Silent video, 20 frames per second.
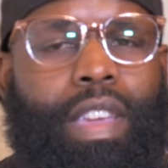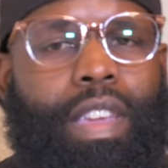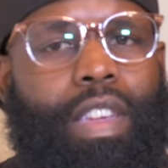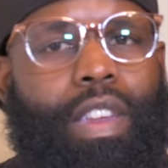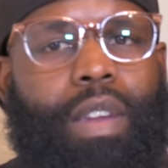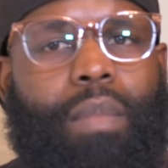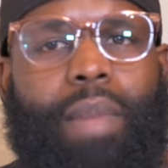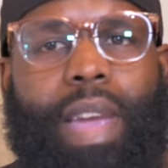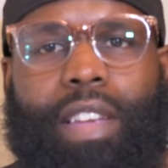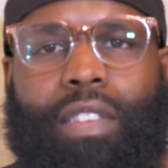You
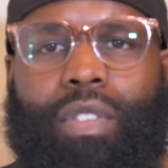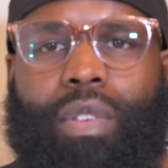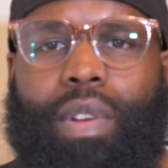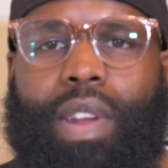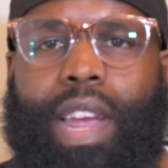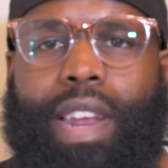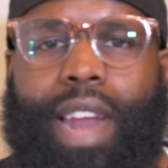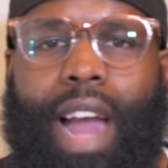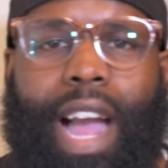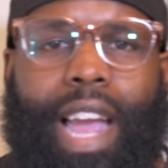need to make sure
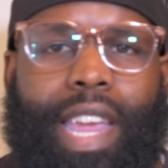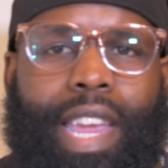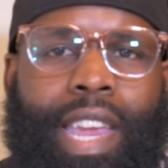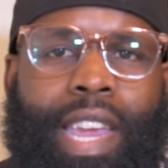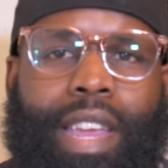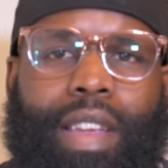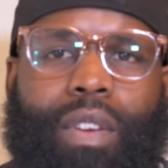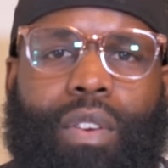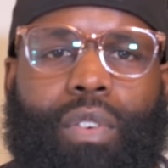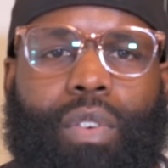they're not
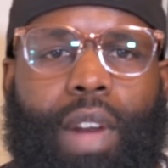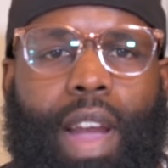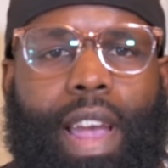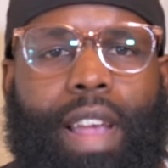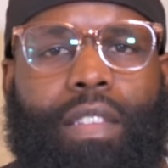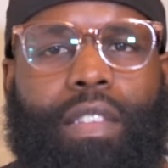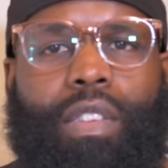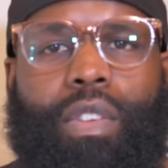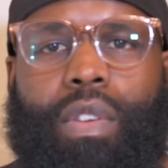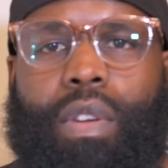eating
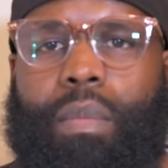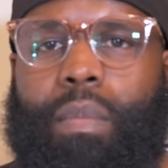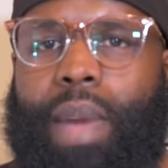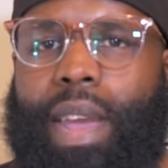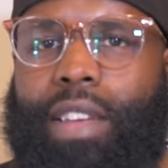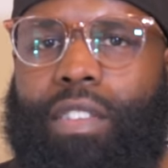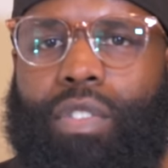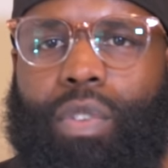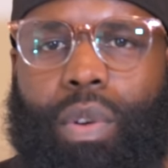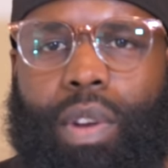crazy. You need to
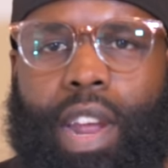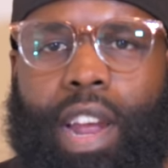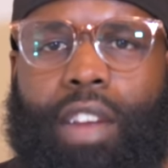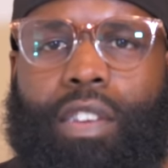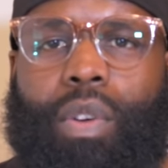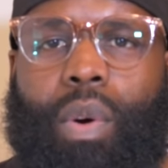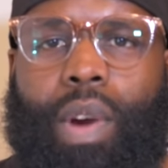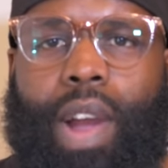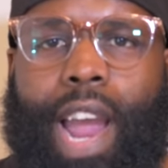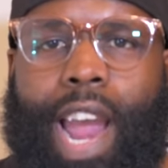make sure they're
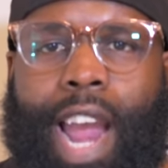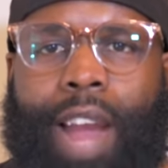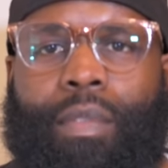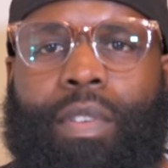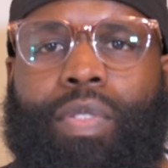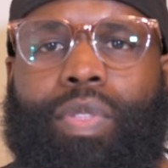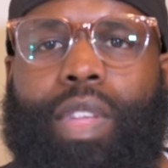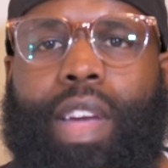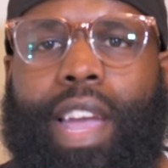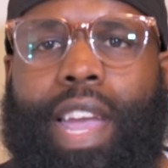doing
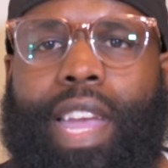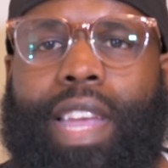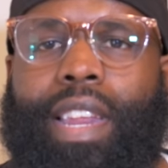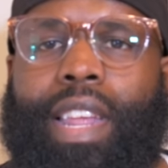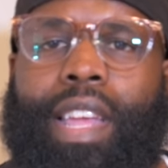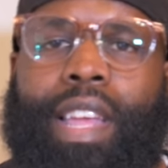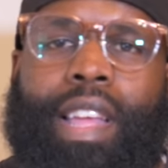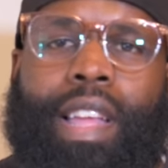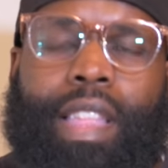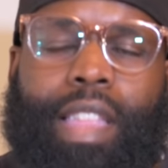everything
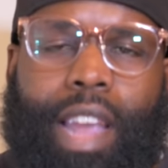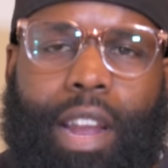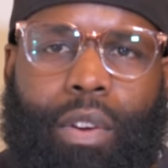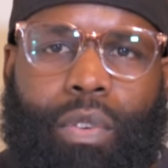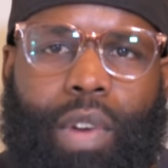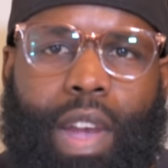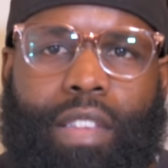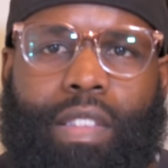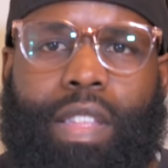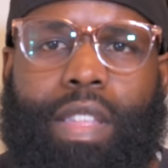that
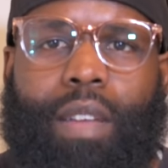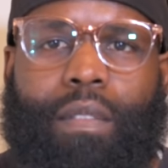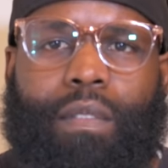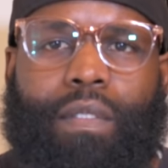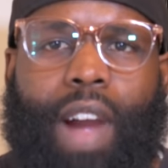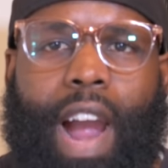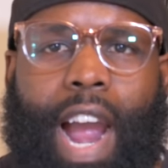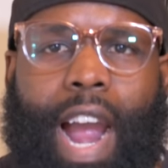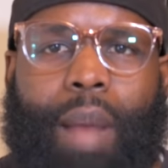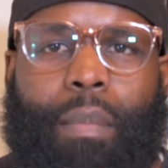creates an
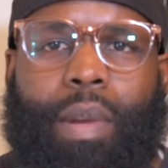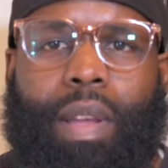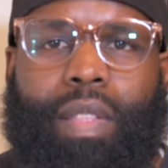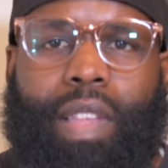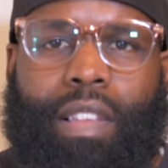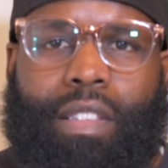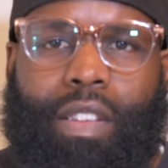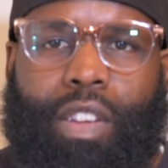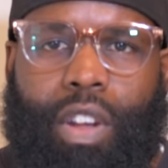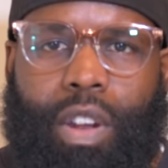environment
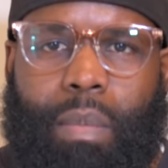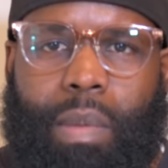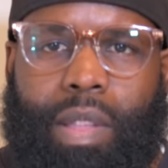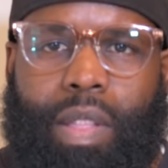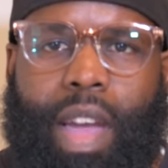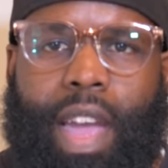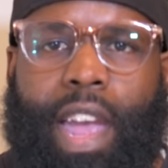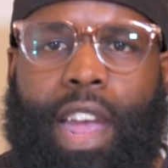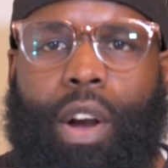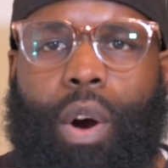that's going to be
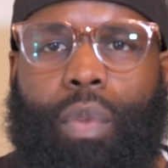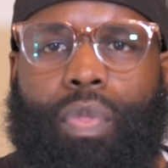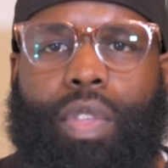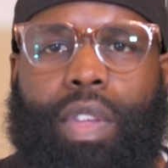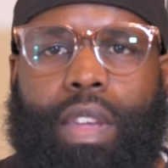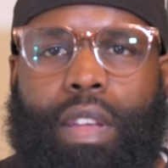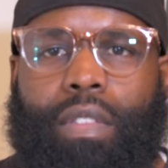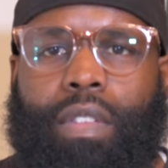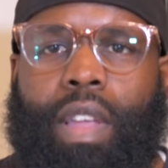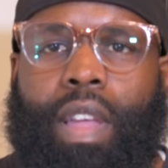the
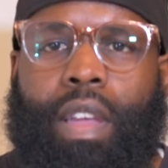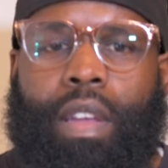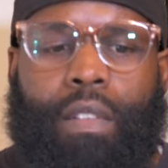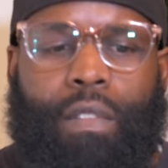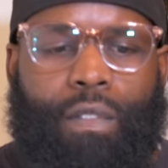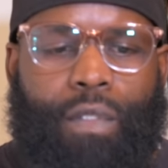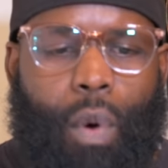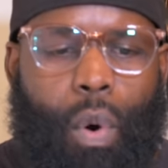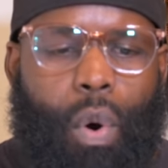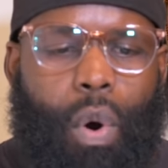healthiest
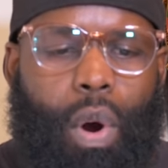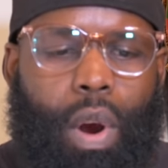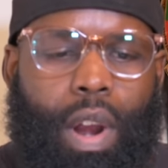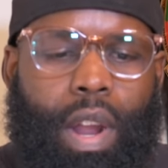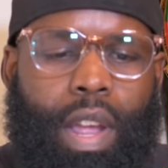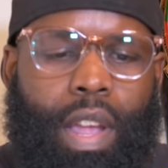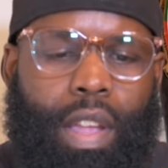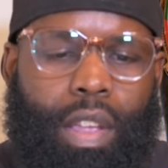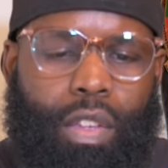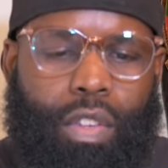for
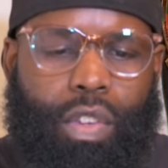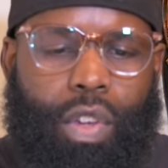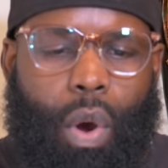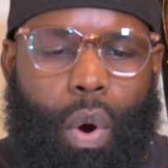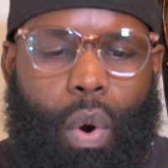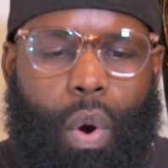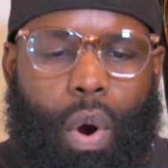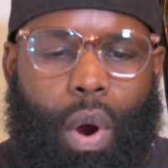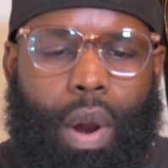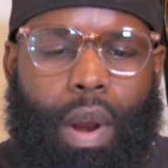
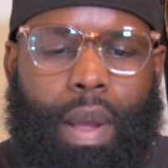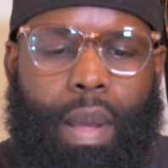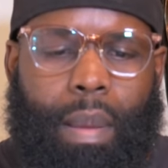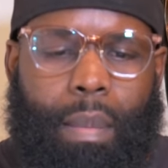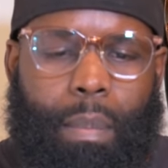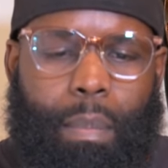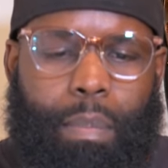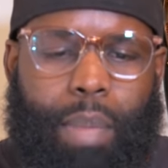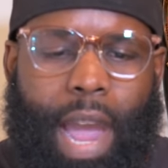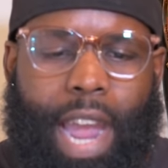your
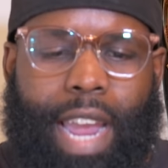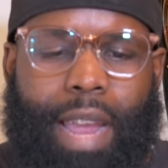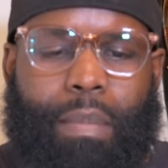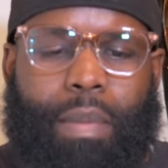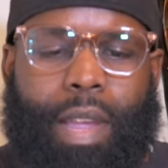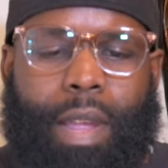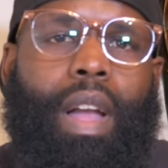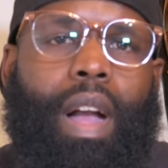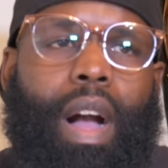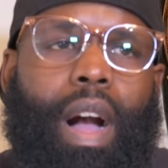
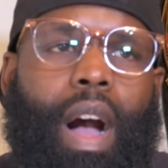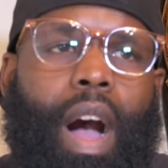baby.